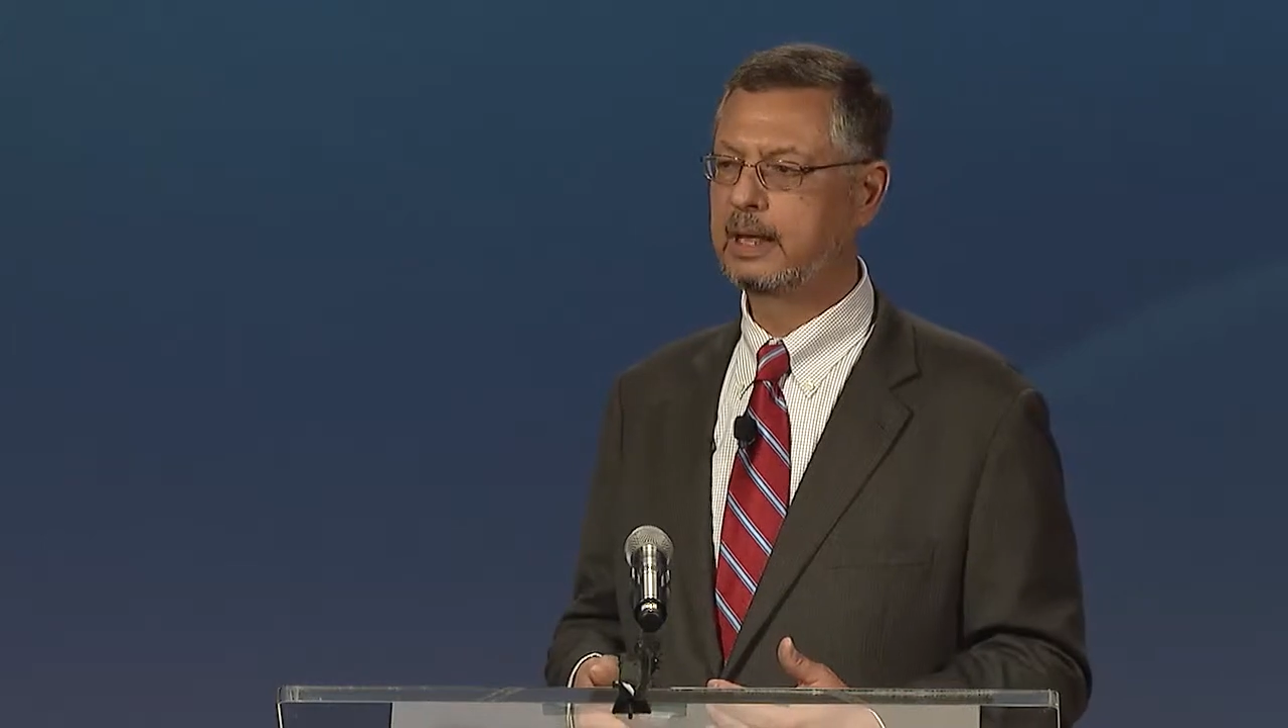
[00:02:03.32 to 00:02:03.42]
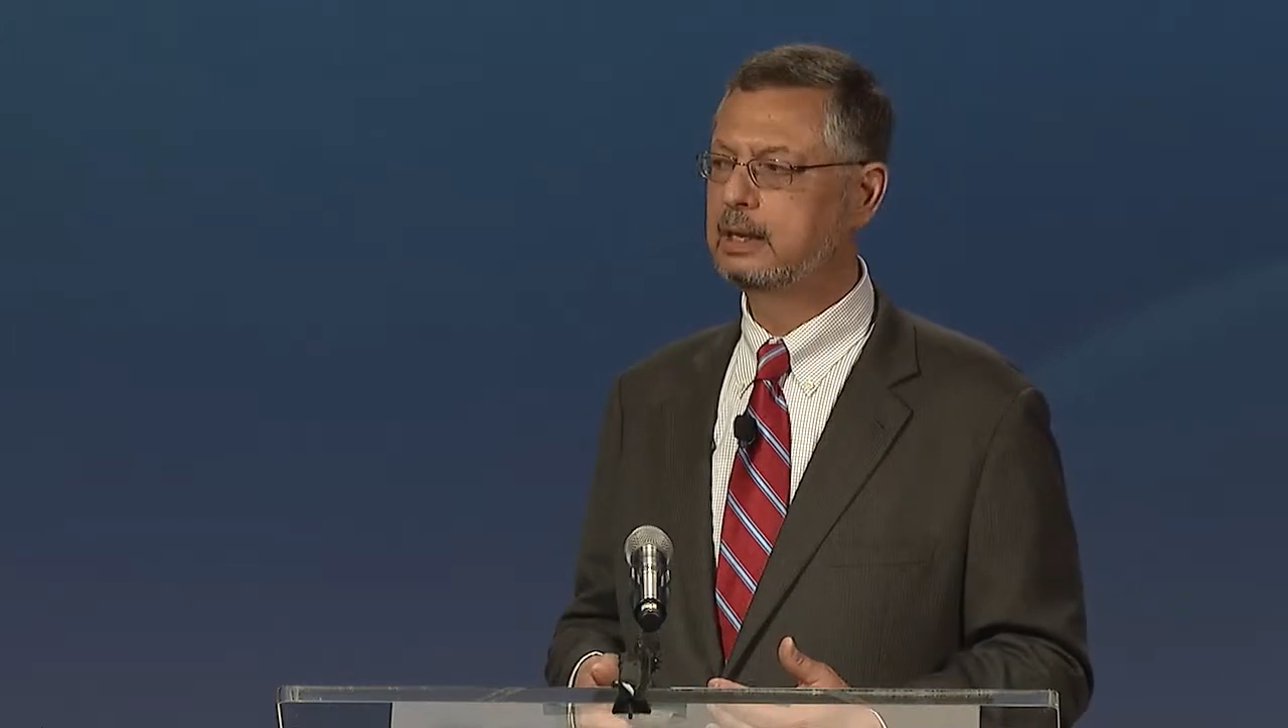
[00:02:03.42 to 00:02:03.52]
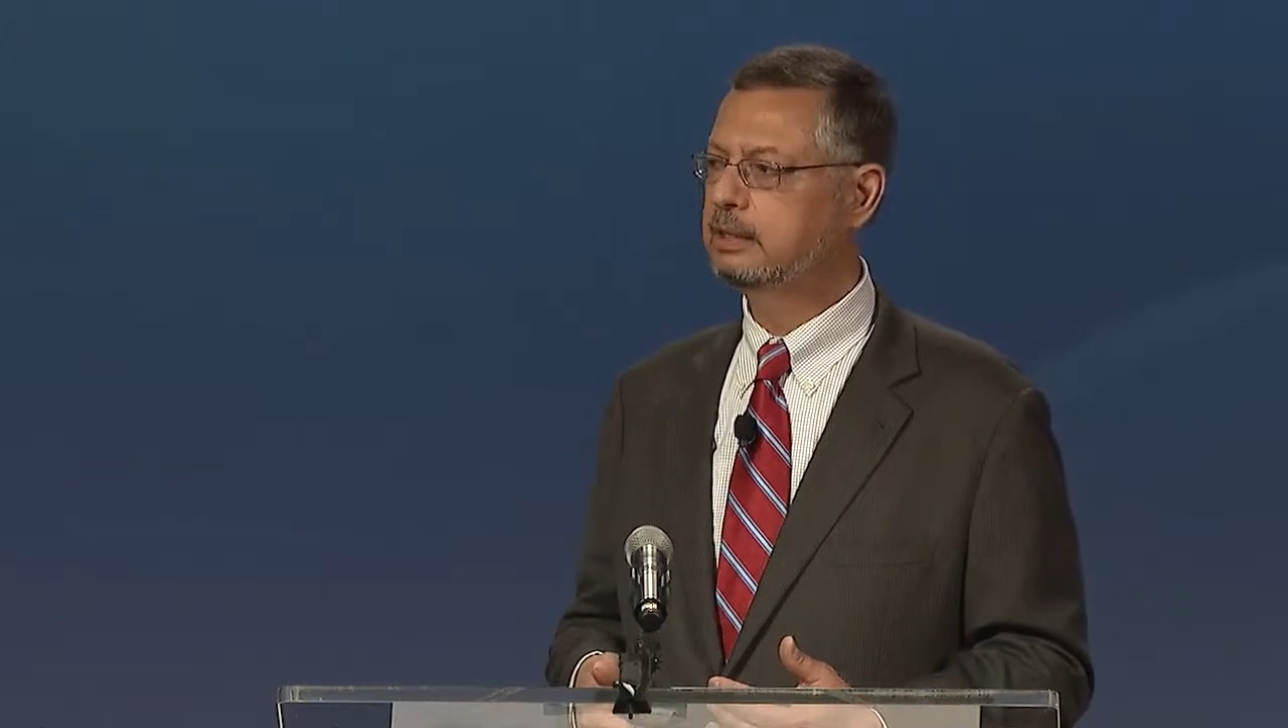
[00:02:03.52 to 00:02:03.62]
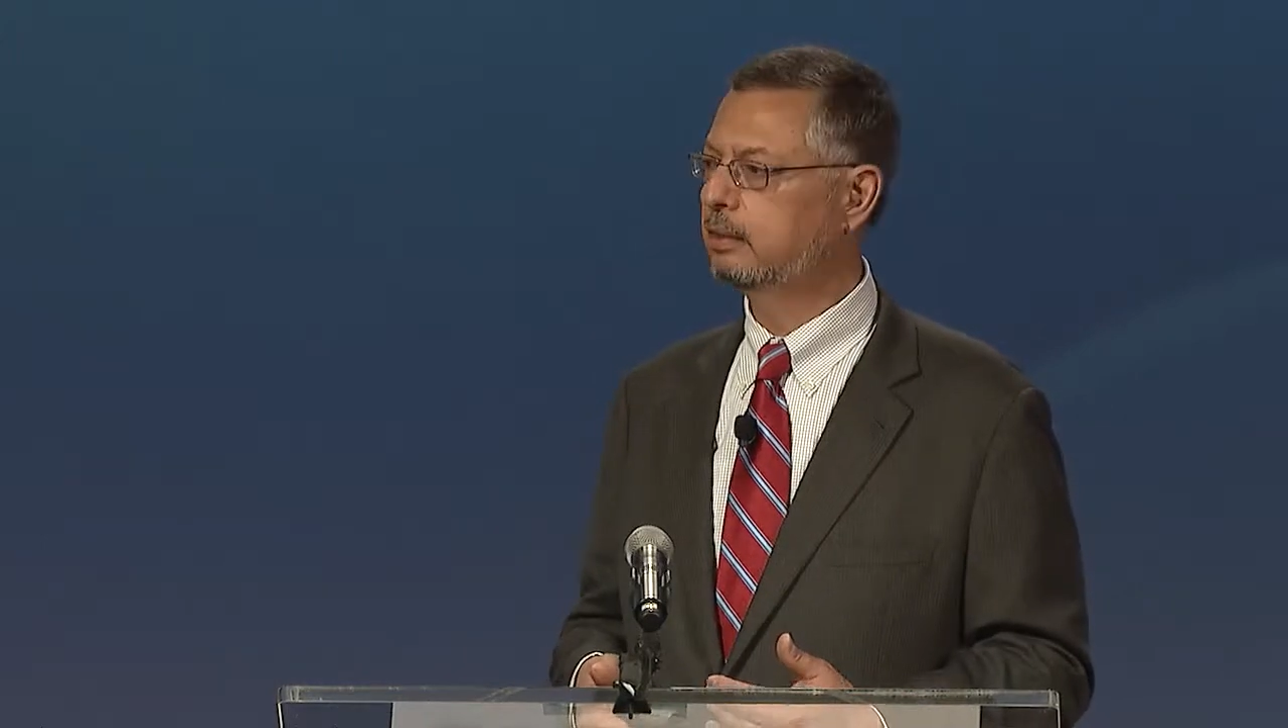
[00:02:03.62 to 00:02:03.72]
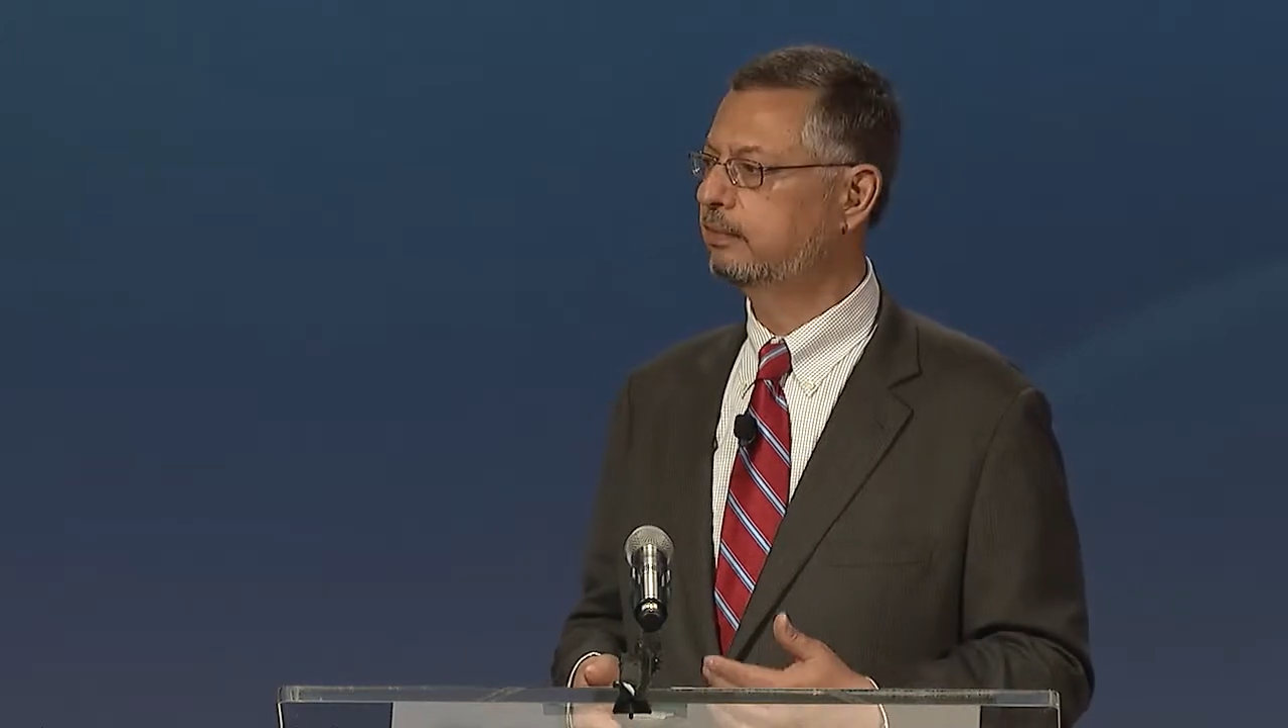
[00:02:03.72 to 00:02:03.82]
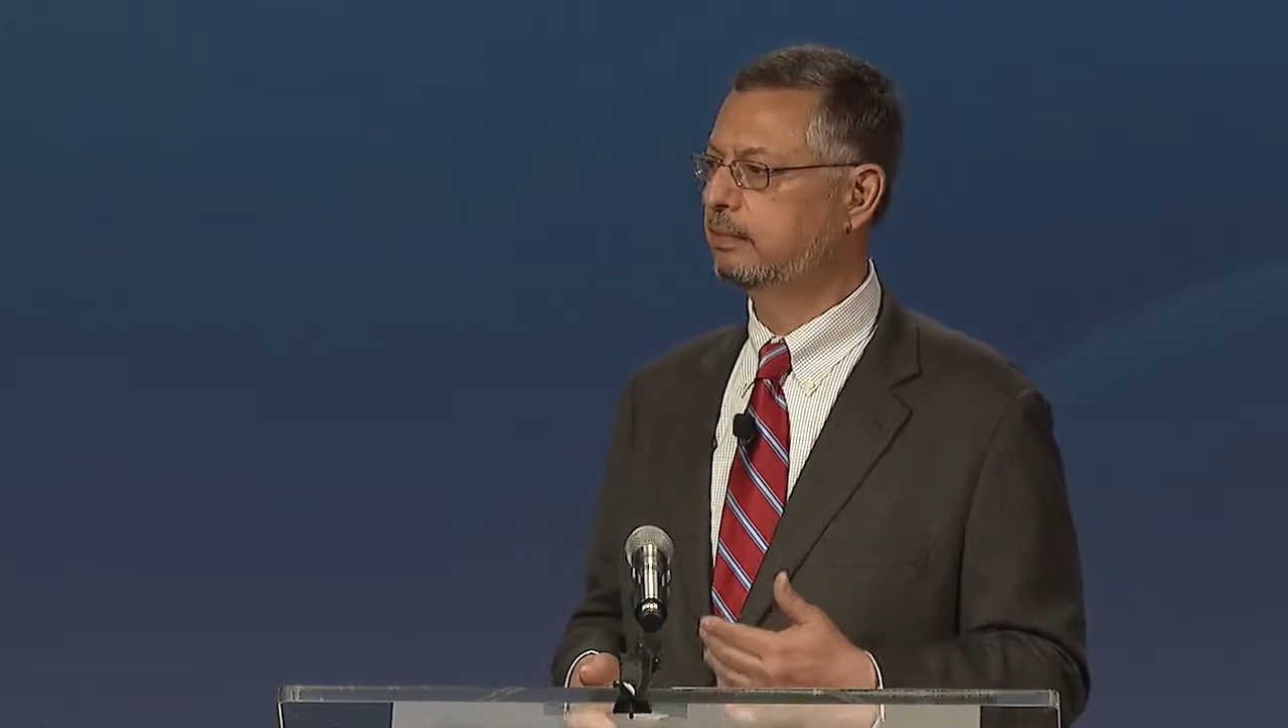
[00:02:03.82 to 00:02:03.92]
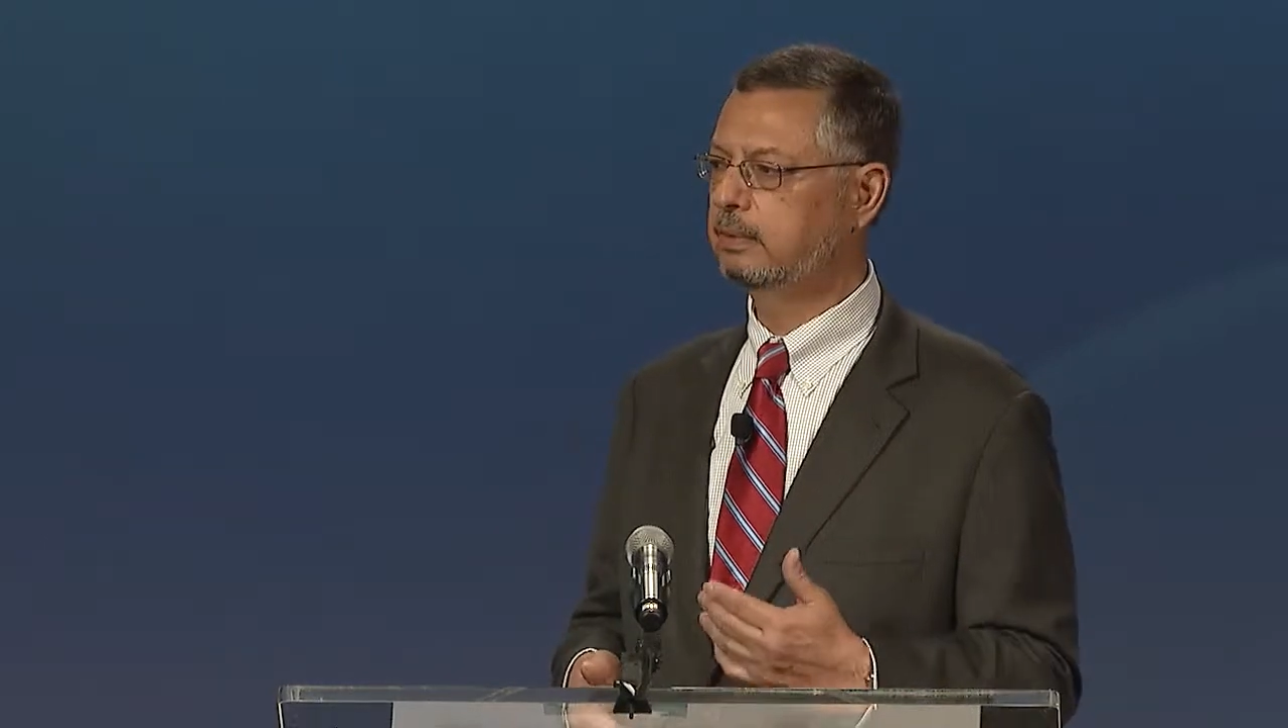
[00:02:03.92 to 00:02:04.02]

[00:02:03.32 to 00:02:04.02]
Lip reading: So if the